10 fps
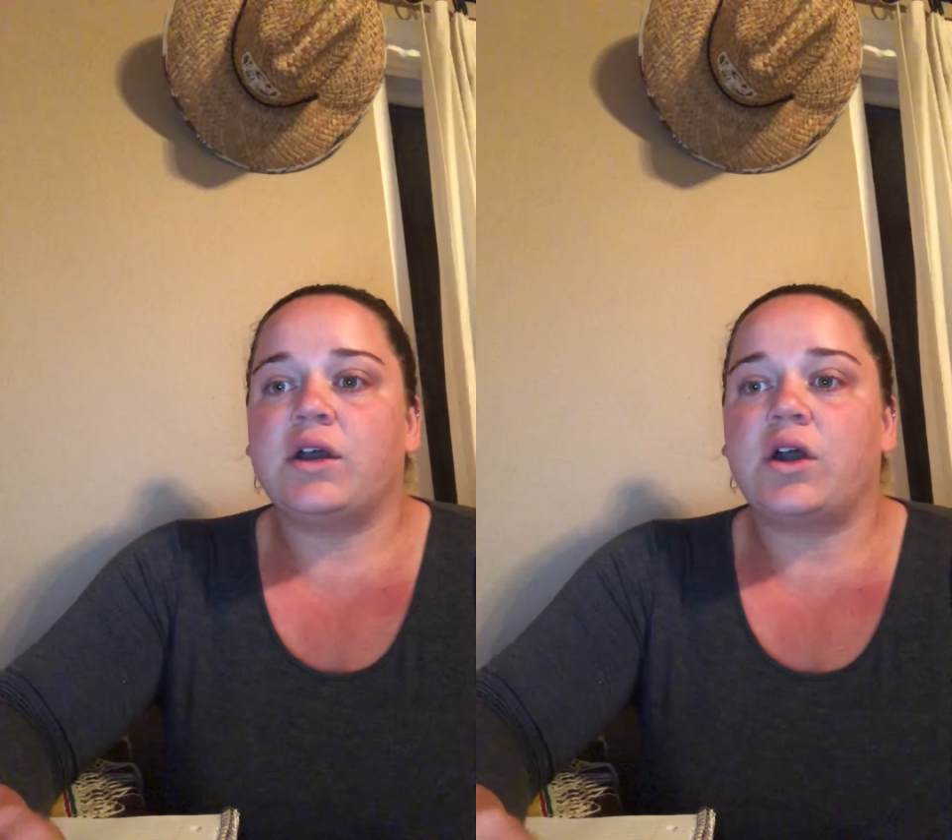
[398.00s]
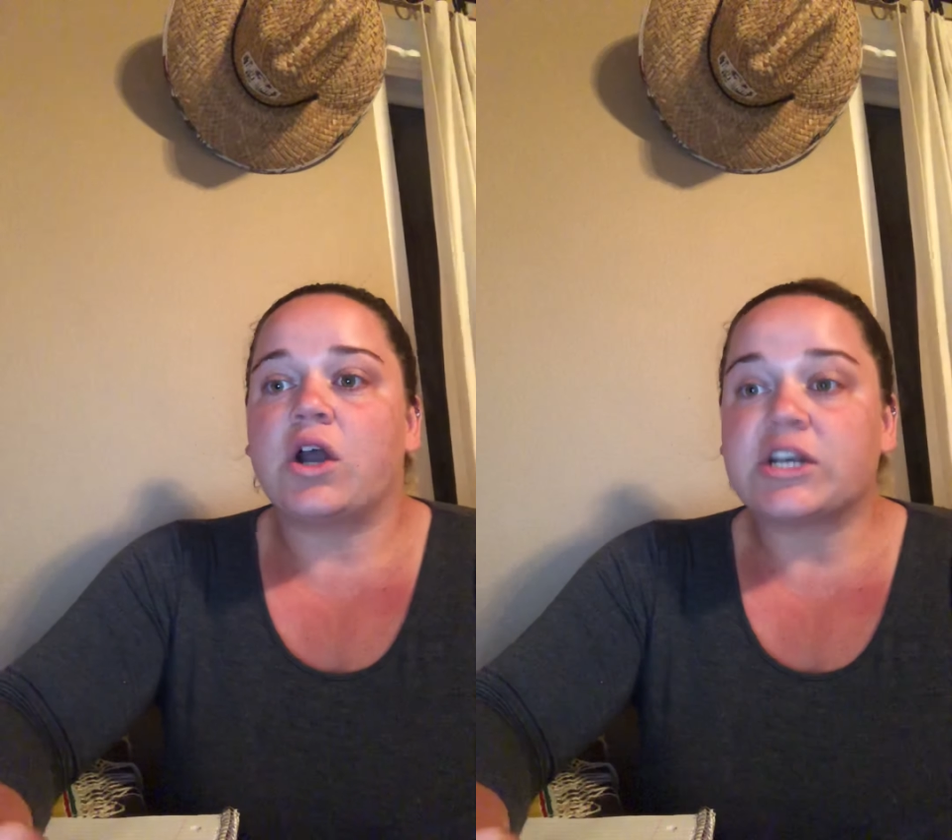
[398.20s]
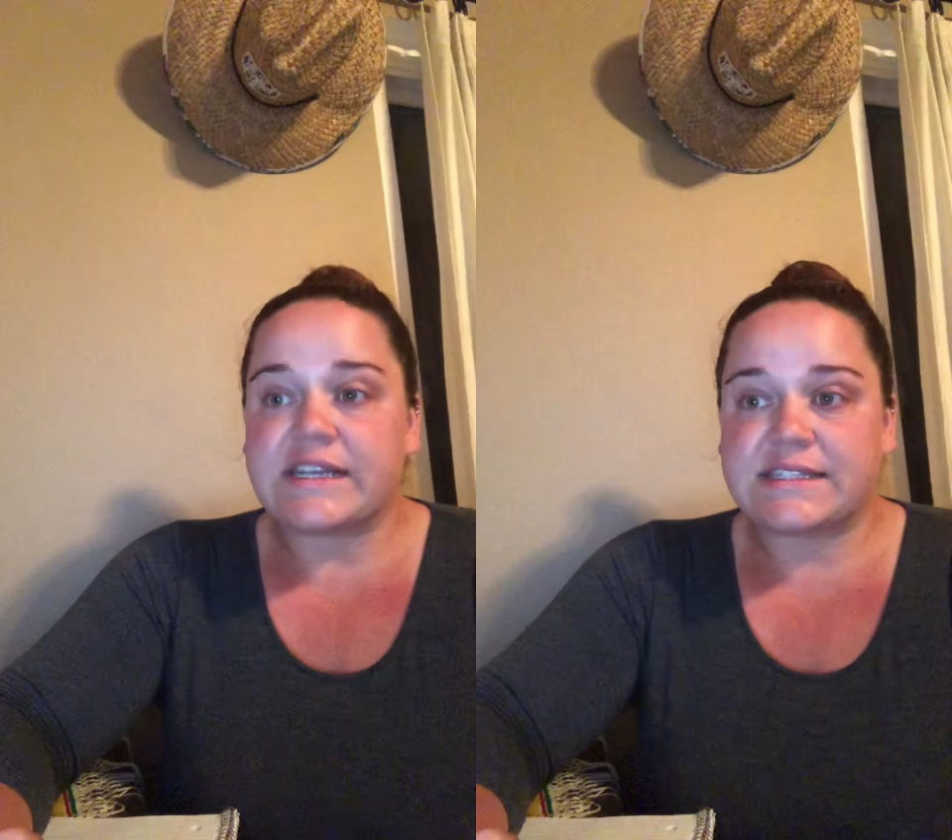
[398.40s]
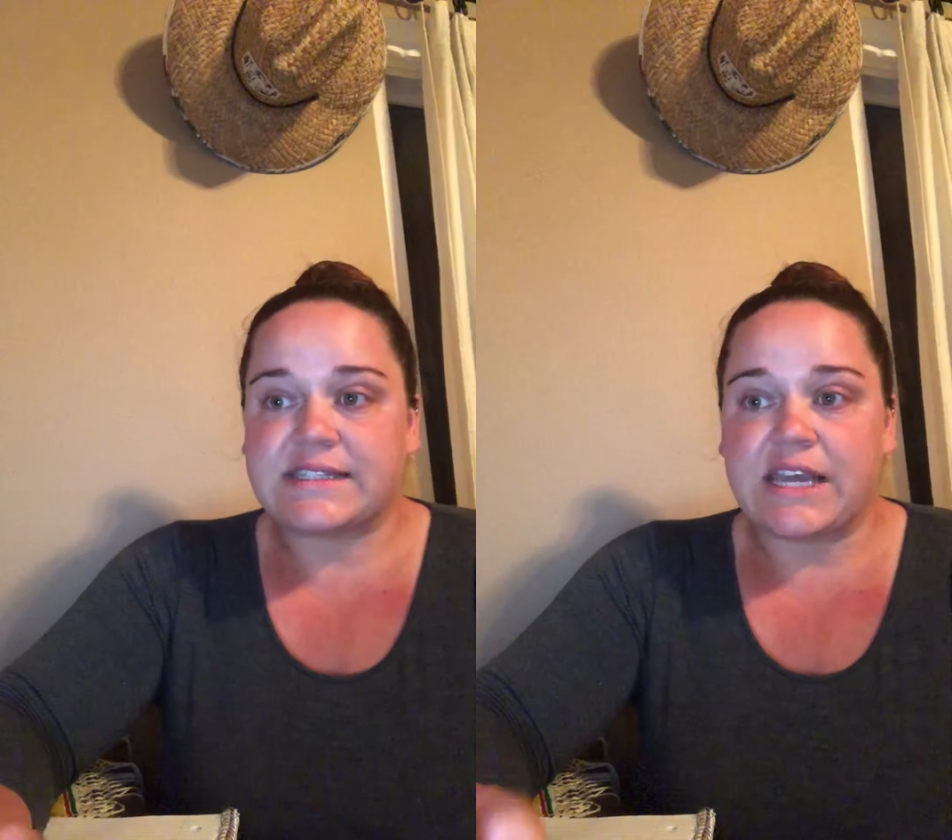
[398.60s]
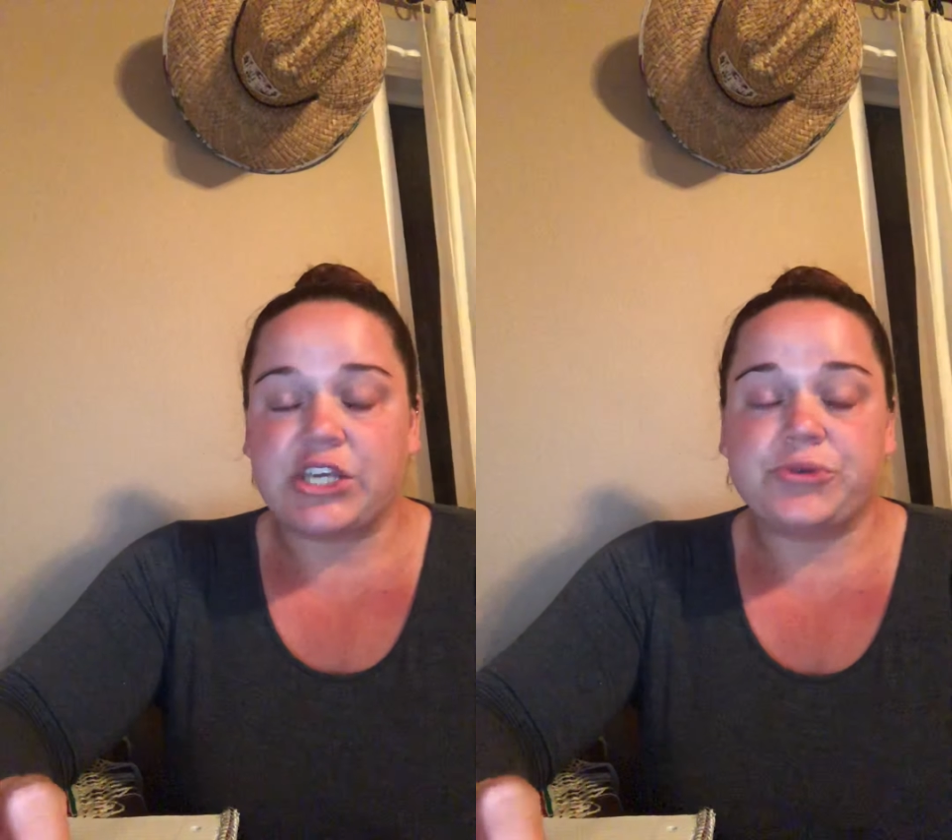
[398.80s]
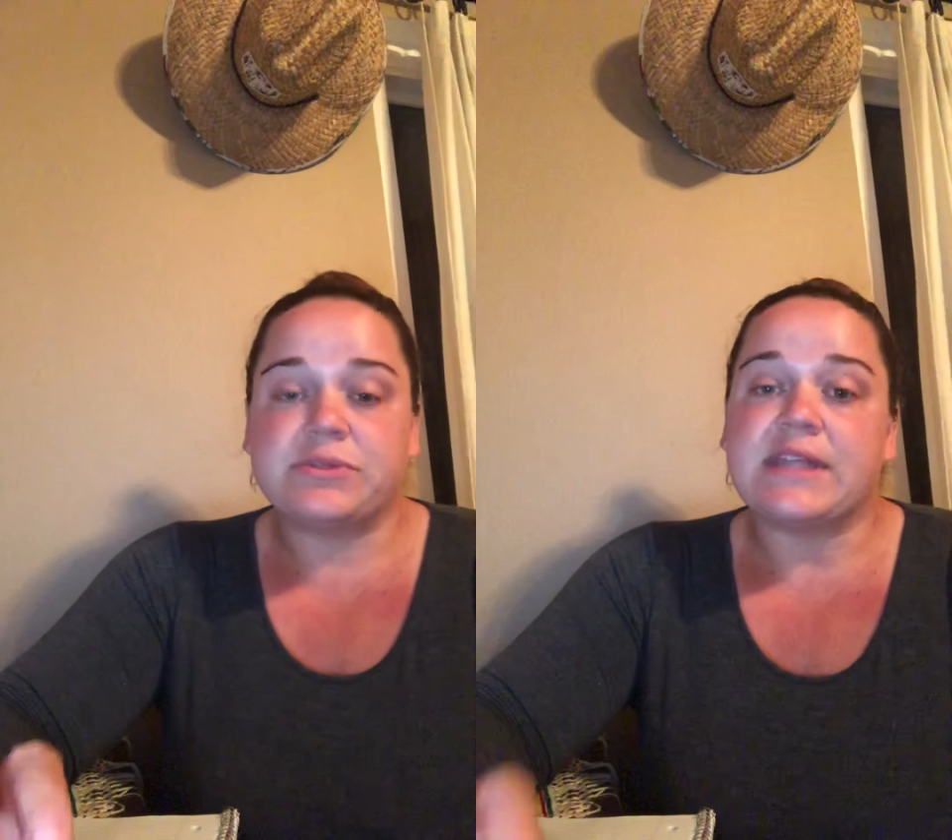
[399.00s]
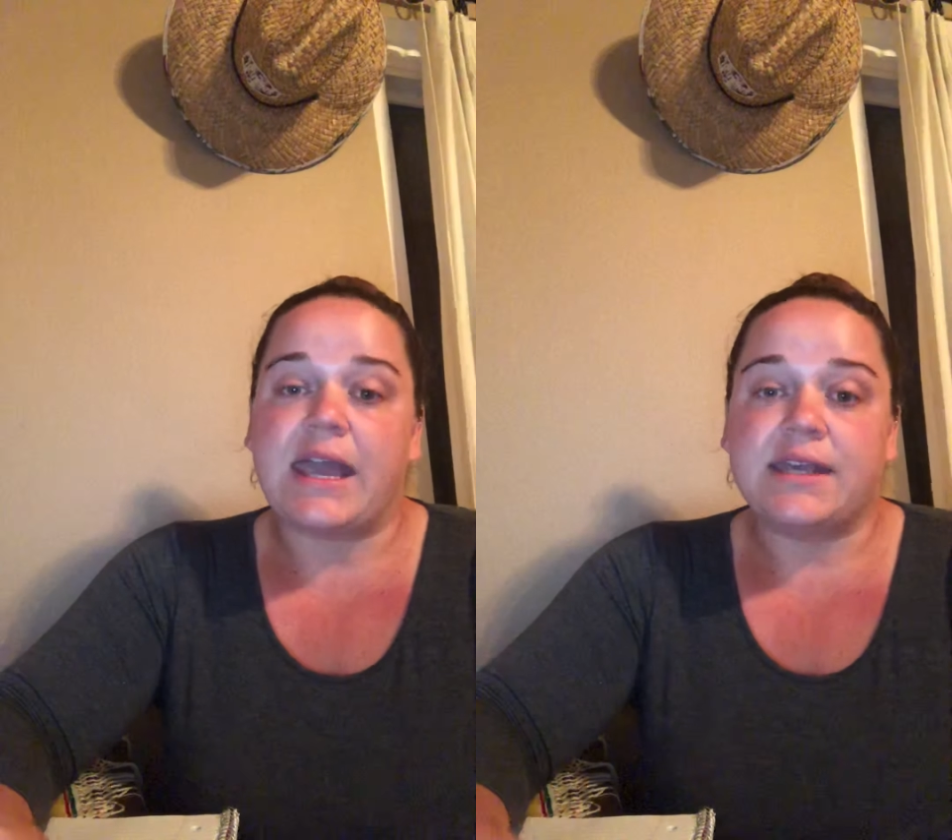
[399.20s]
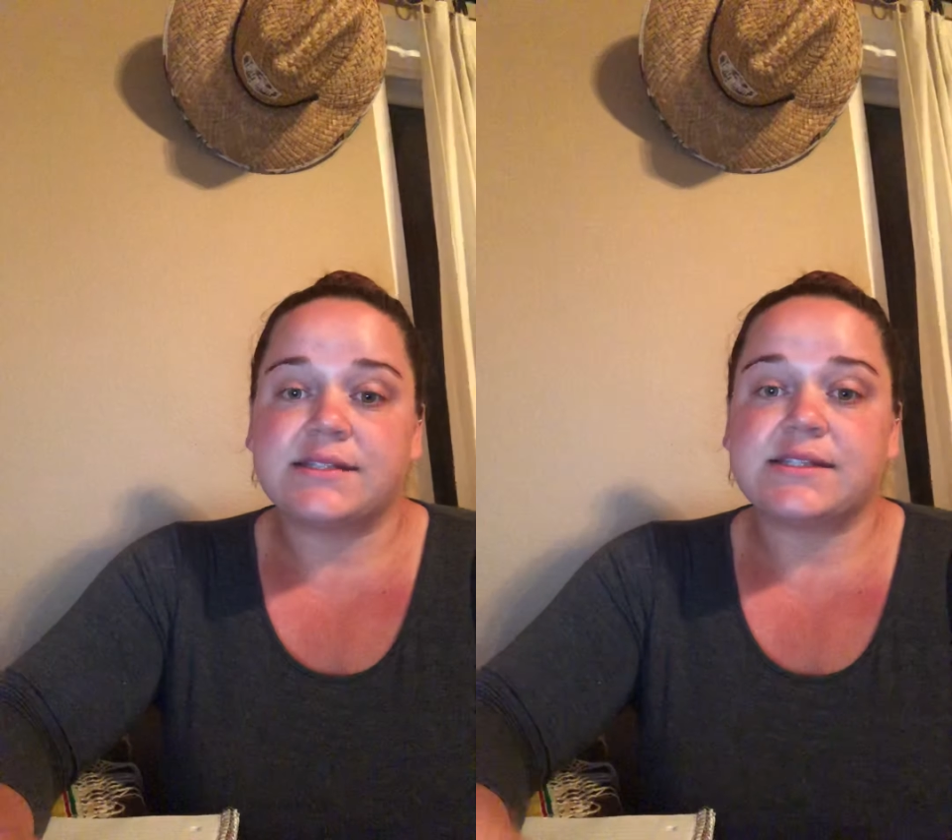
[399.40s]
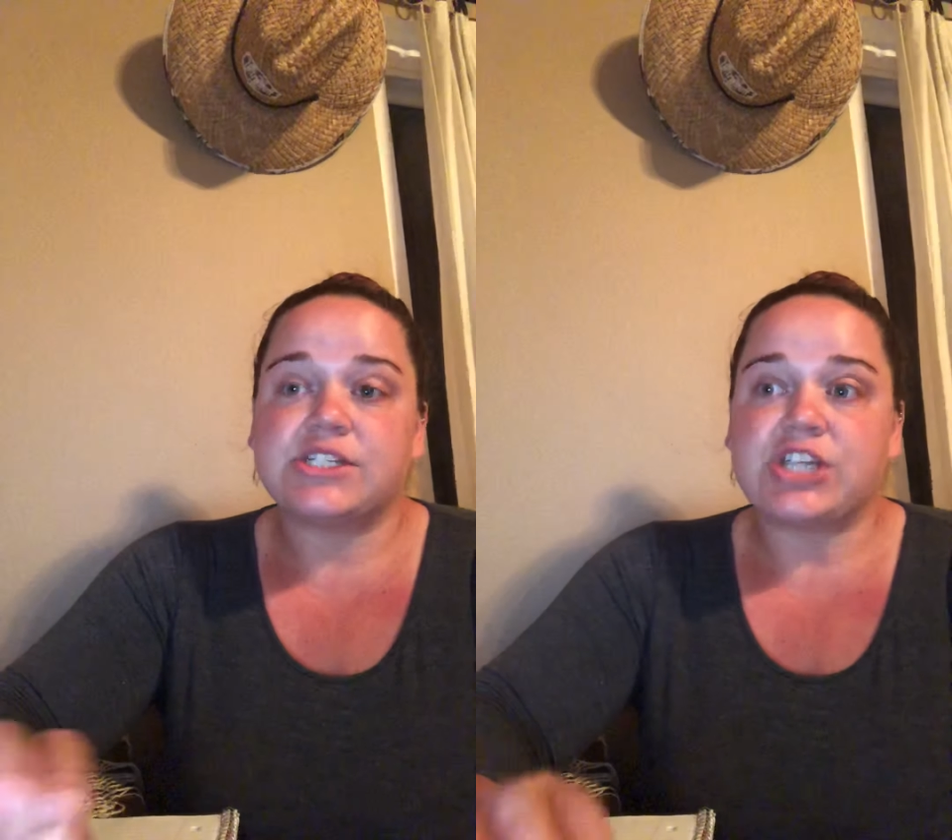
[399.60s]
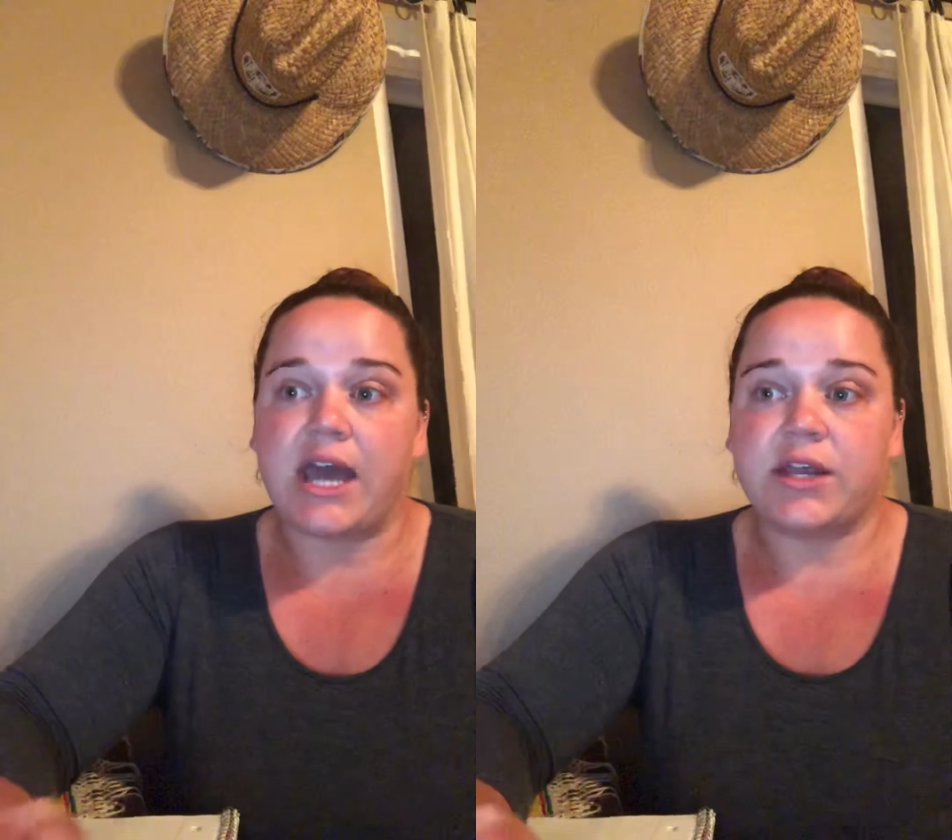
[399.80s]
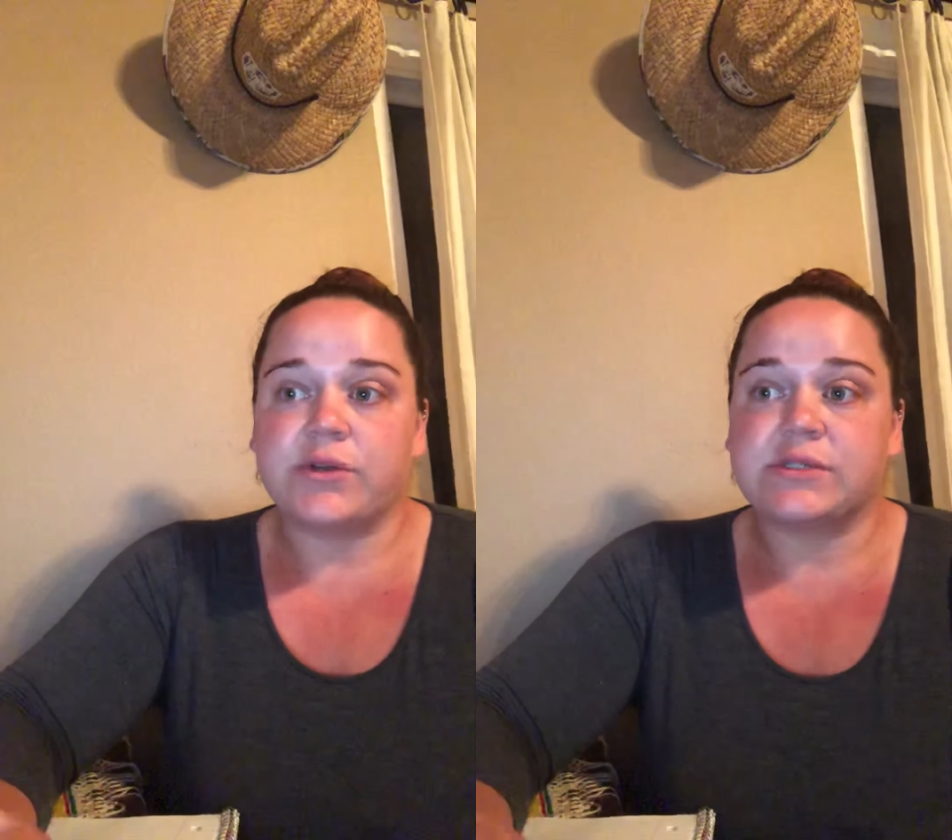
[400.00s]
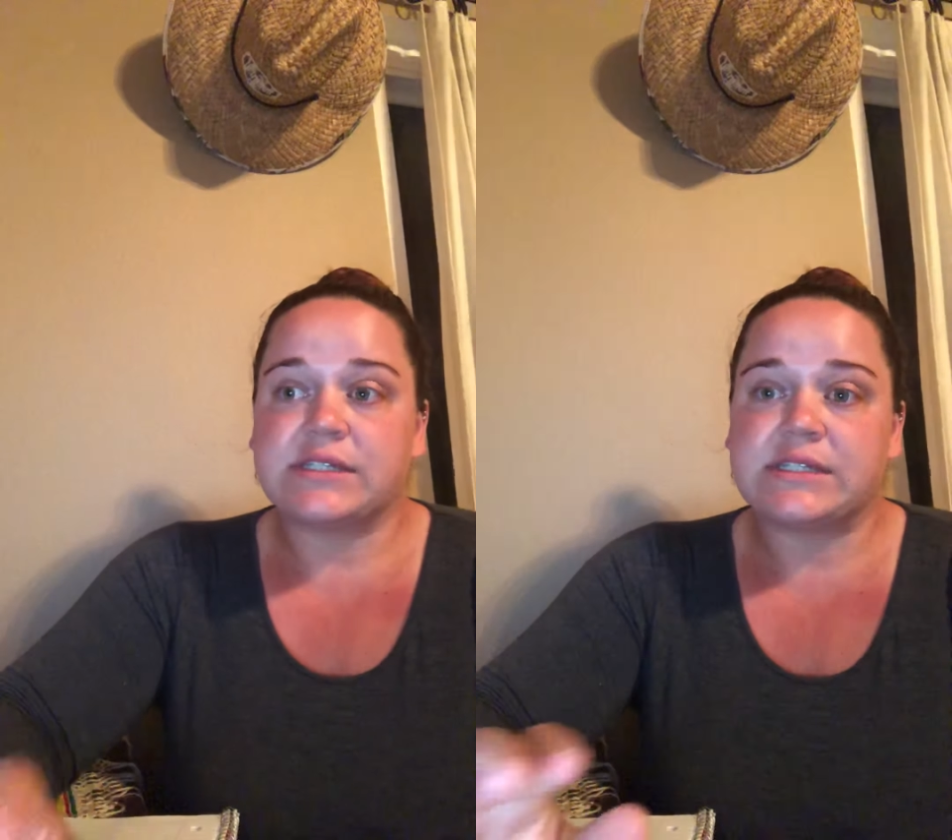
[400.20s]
artists that use lights and shadows